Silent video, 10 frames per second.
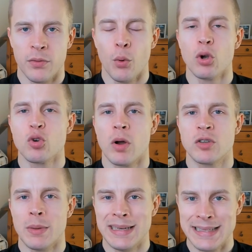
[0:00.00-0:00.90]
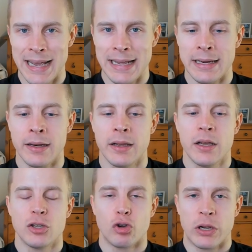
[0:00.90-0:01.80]
you also want to maintain
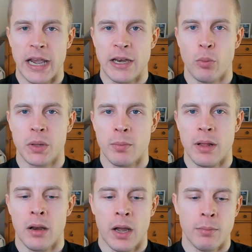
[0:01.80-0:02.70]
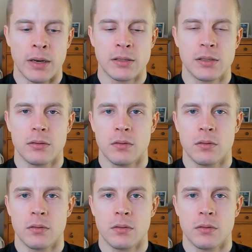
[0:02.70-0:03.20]
circadian rhythm alignment.